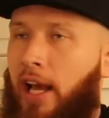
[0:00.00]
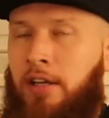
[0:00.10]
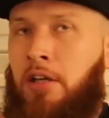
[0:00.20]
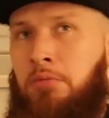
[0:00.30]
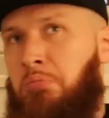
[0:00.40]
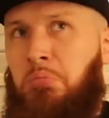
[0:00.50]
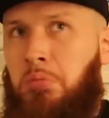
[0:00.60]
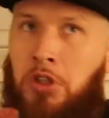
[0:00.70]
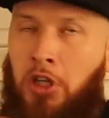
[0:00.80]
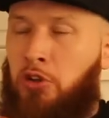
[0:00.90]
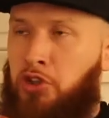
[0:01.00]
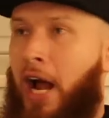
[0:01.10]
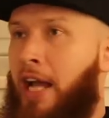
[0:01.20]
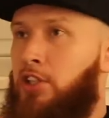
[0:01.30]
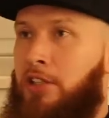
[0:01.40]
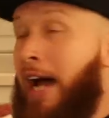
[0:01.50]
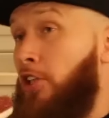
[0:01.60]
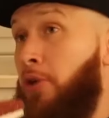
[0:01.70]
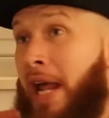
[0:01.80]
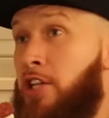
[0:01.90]
like you know, trying
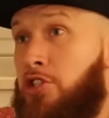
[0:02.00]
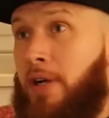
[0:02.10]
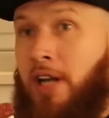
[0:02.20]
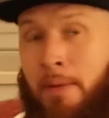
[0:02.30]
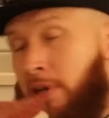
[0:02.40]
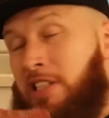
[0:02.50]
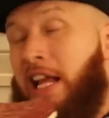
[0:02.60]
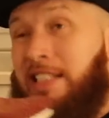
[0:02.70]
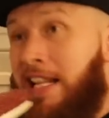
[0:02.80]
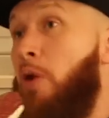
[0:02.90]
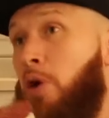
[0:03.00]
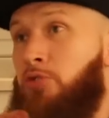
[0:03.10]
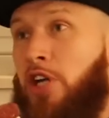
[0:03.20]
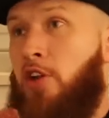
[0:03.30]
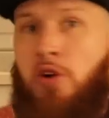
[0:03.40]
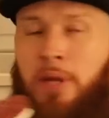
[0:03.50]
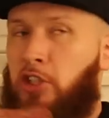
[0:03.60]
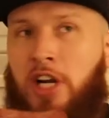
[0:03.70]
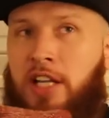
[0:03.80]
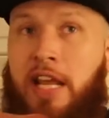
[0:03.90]
not to answer it because um, that's not what I'm trying to do. I'm
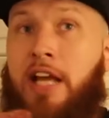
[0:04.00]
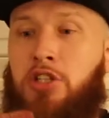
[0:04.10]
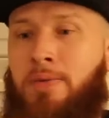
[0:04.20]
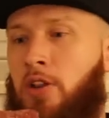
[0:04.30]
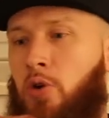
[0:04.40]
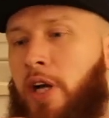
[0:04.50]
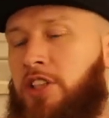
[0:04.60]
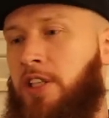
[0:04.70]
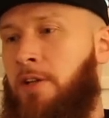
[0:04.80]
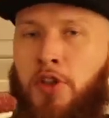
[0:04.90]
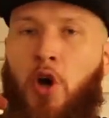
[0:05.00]
not trying to dance around the question.